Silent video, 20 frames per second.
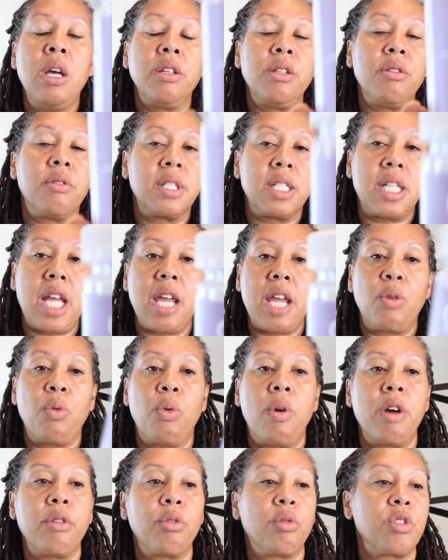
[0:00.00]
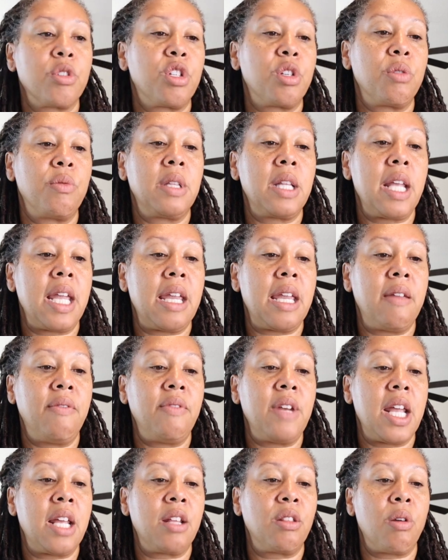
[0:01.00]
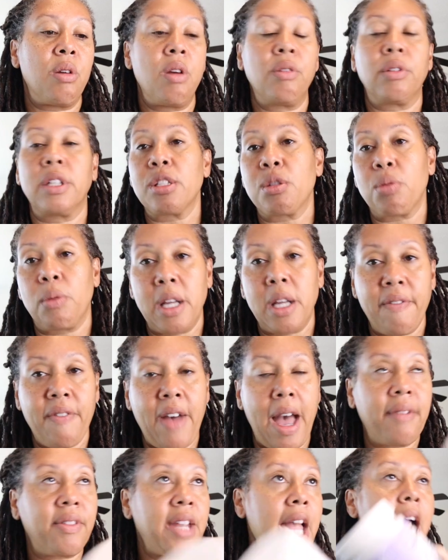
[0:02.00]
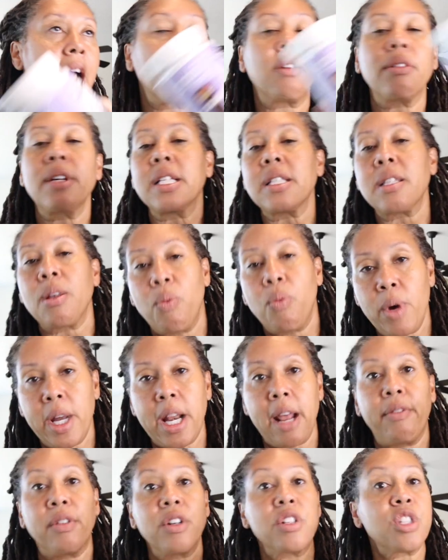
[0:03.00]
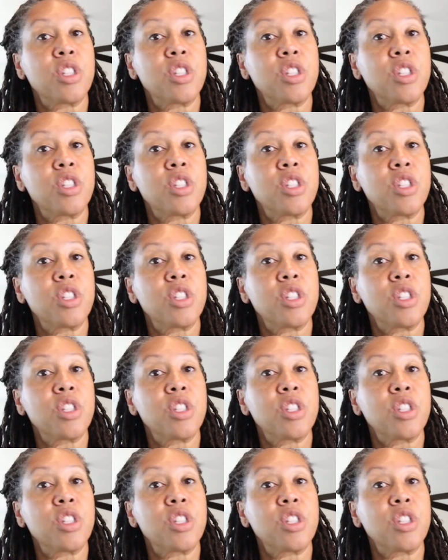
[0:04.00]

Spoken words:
You can take 1 or 2 in the evening. They're only 25 calories, whatever.